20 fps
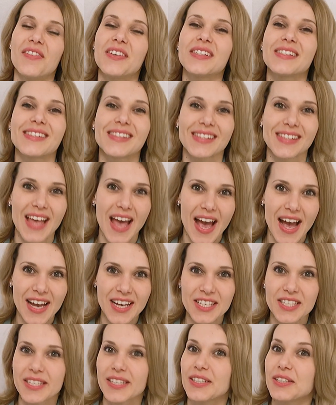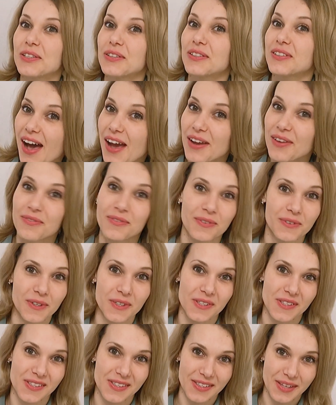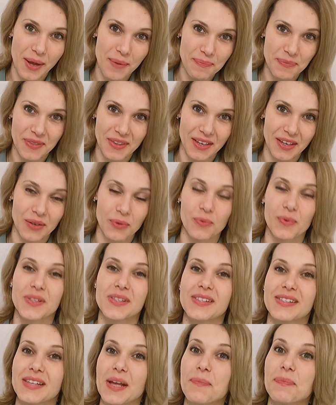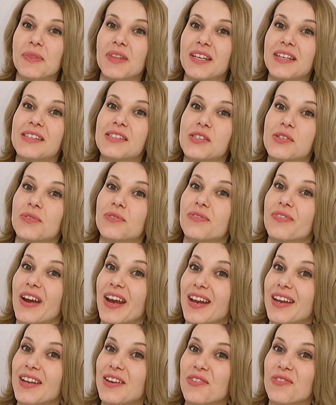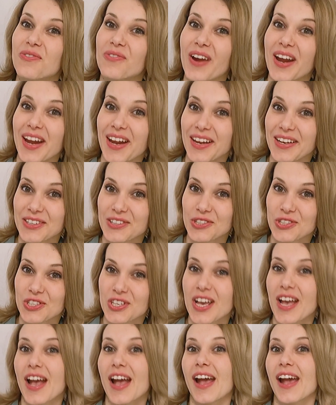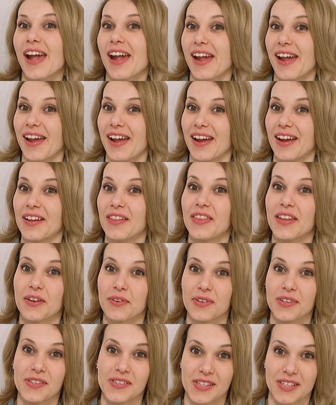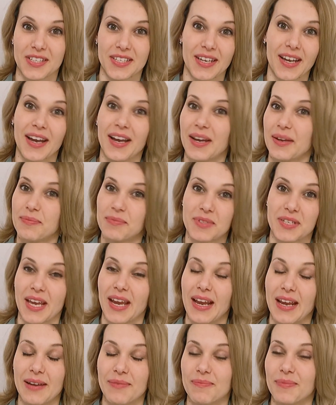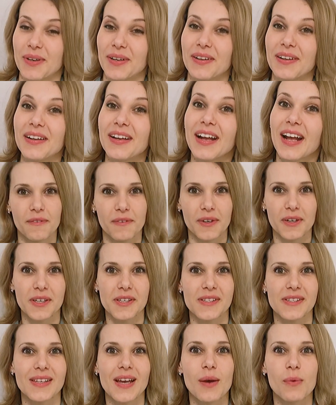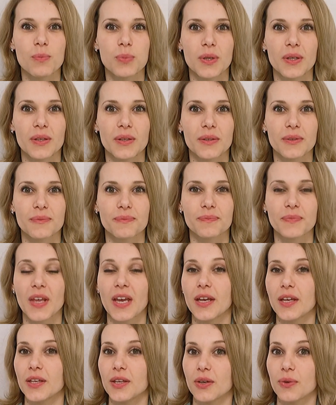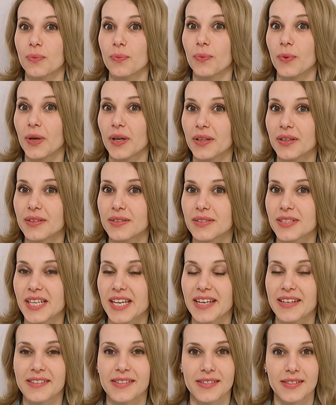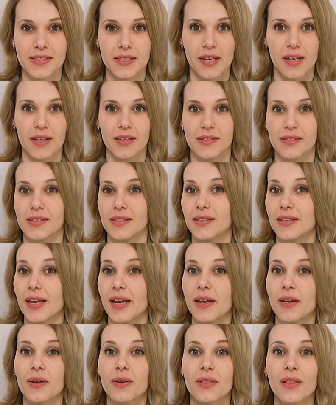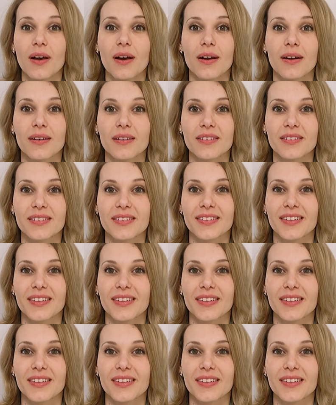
exact time for something, when something is already arranged and there is a timetable. For example, your working day starts at 8 o'clock.